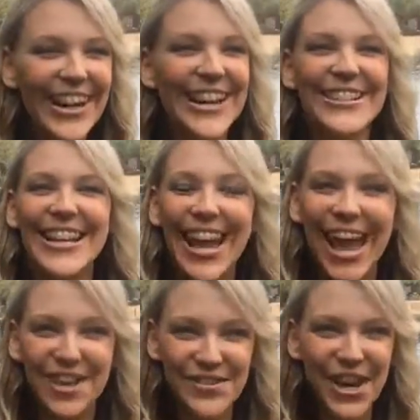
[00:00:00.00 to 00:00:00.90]
Today
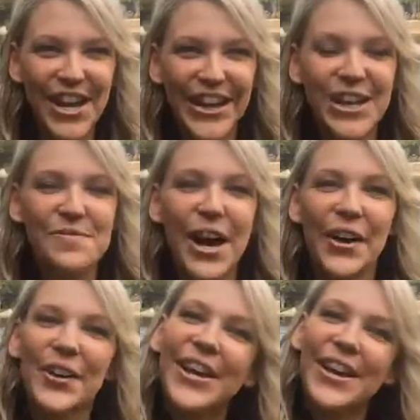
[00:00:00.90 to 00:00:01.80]
I'm talking
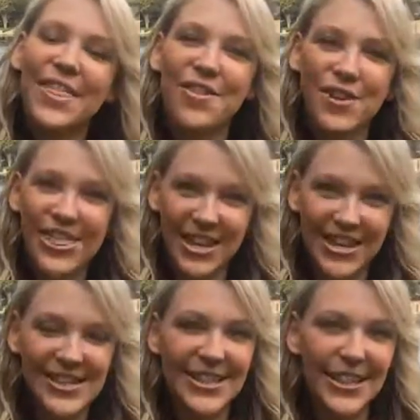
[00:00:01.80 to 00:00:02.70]
about 3
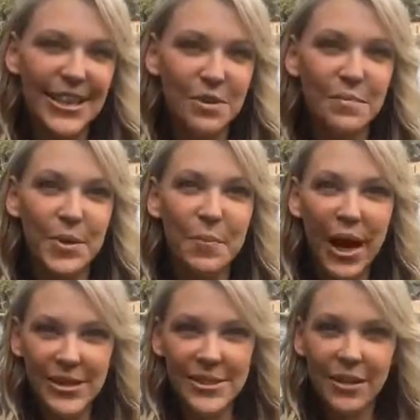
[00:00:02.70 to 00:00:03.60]
things that keep me
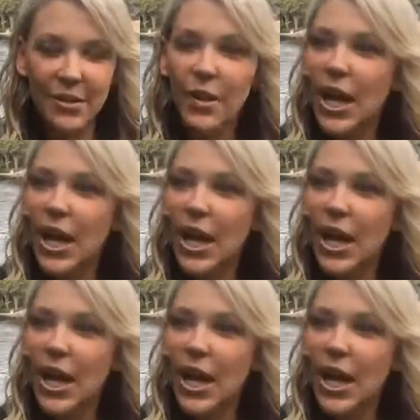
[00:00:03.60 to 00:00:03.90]
positive.